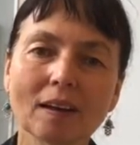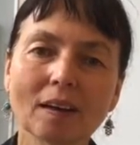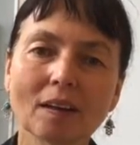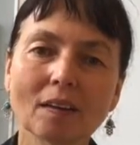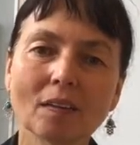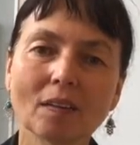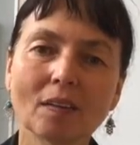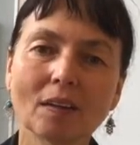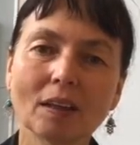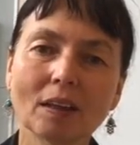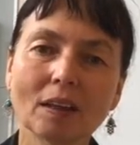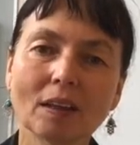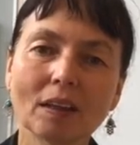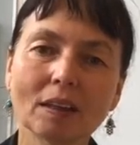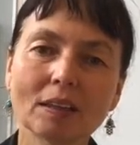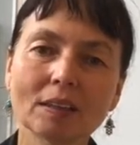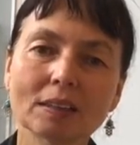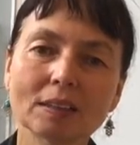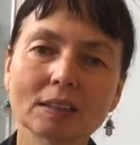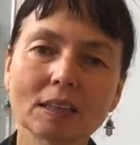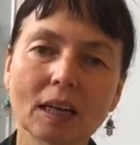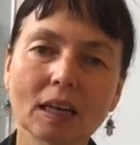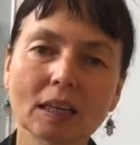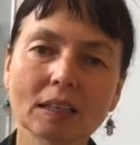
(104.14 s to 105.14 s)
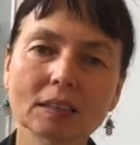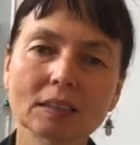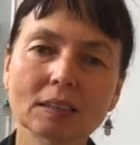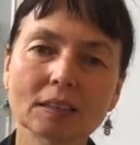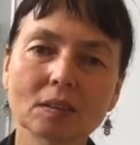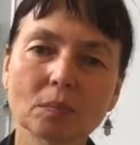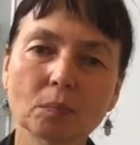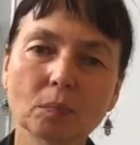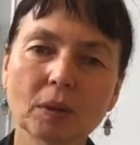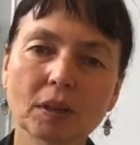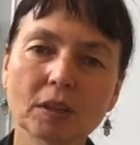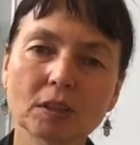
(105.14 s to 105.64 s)
the exact
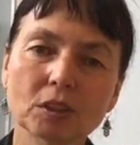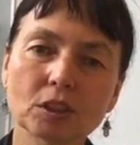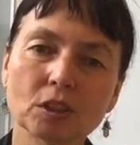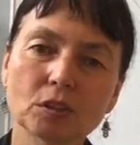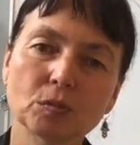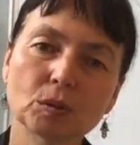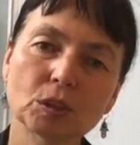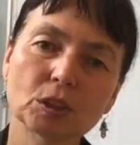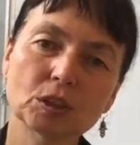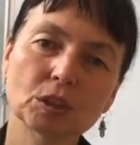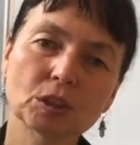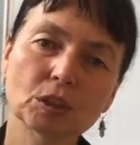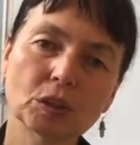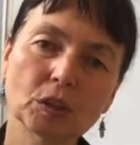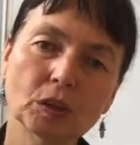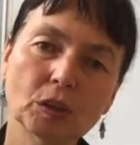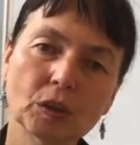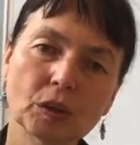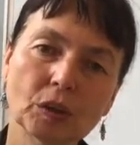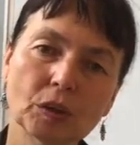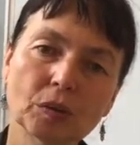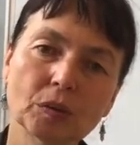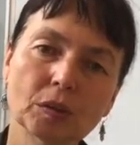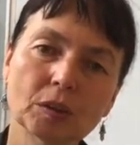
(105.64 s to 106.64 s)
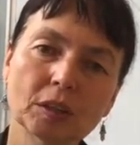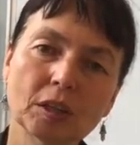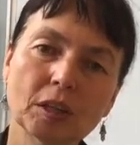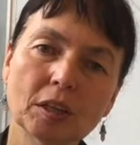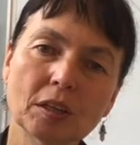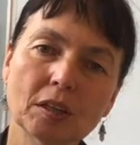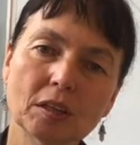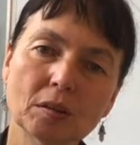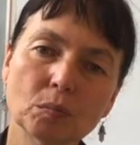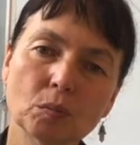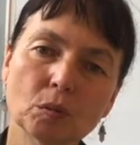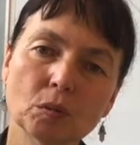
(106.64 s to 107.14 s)
picture what's going on in
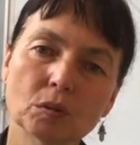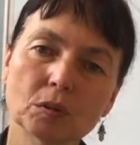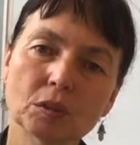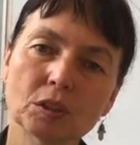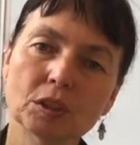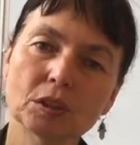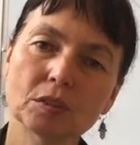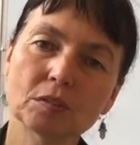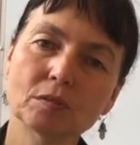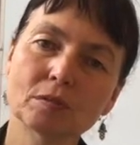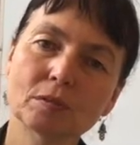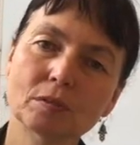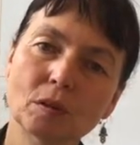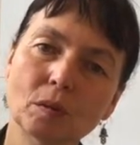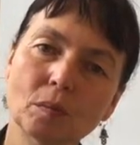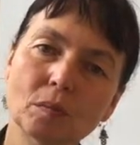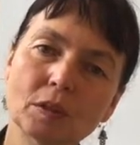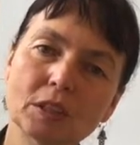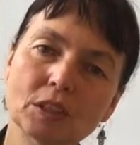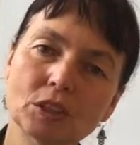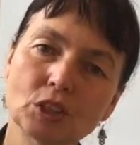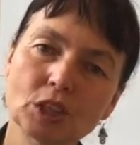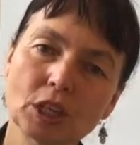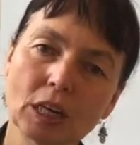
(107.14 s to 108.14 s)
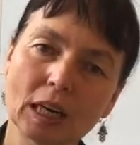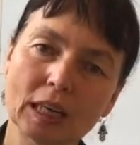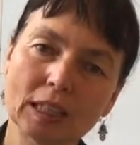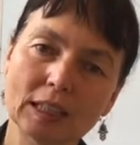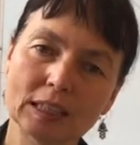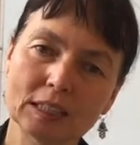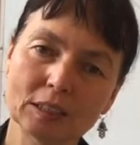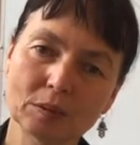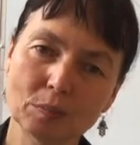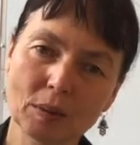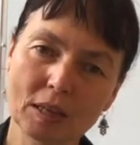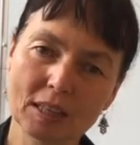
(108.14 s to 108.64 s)
the body from the
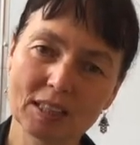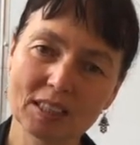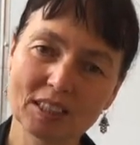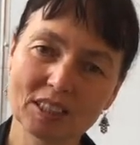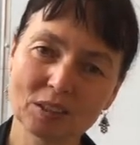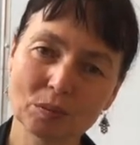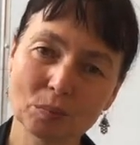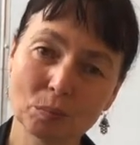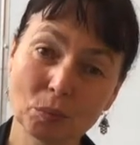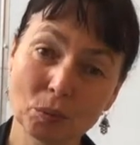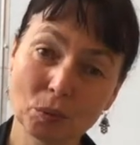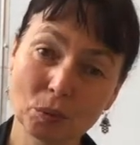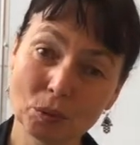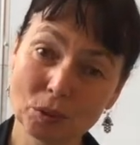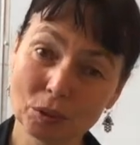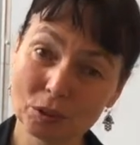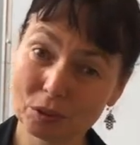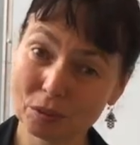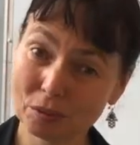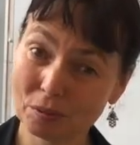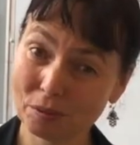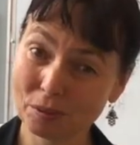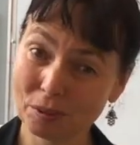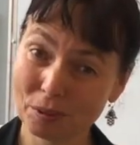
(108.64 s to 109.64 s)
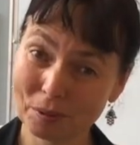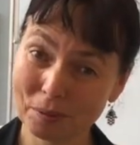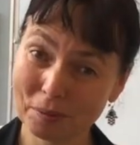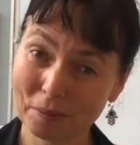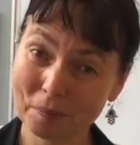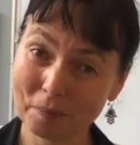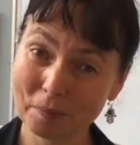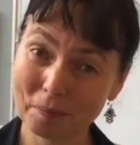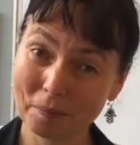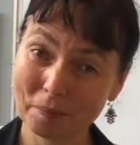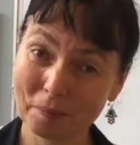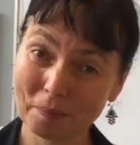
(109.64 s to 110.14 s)
Chinese medicine point of view.
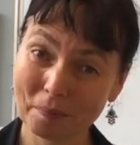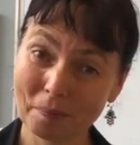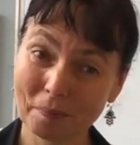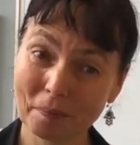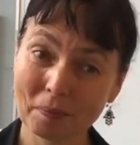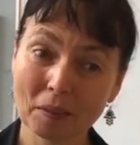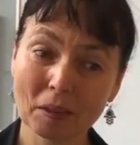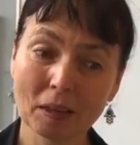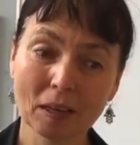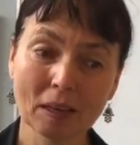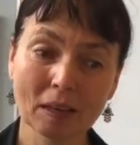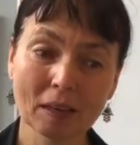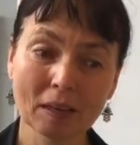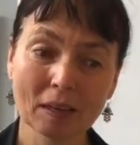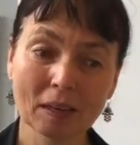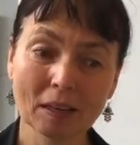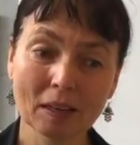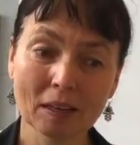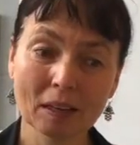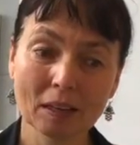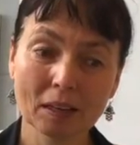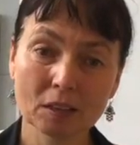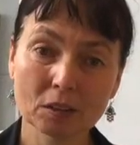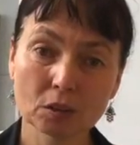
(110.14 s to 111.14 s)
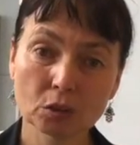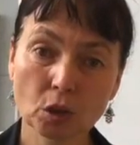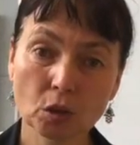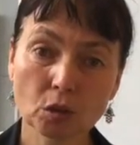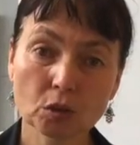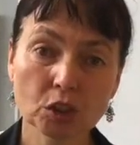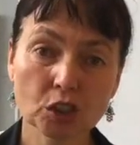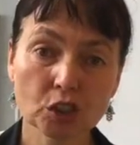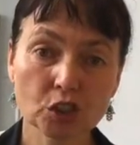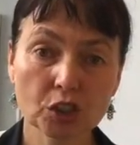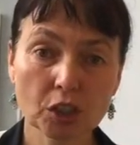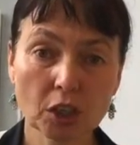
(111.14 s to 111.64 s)

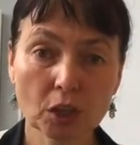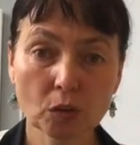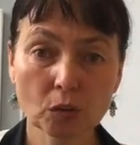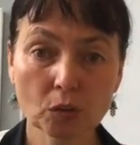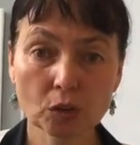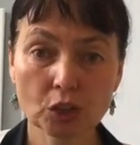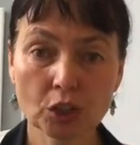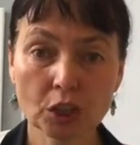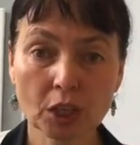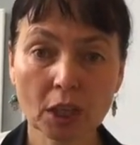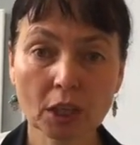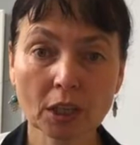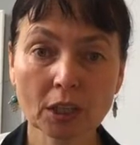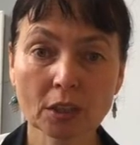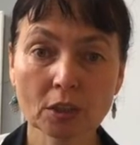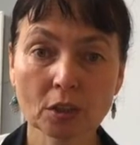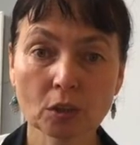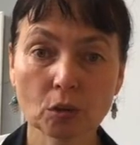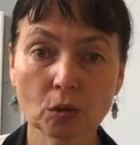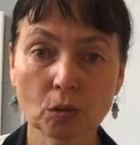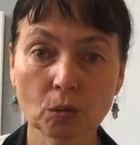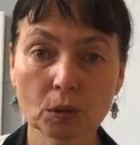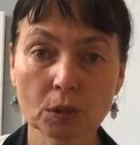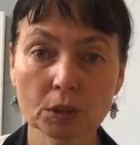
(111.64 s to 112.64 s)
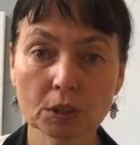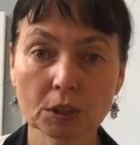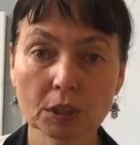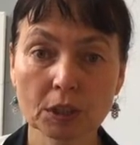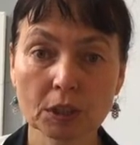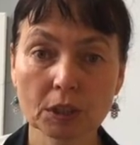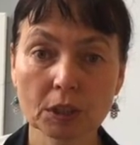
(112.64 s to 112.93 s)
Dr. Chao Chen, who was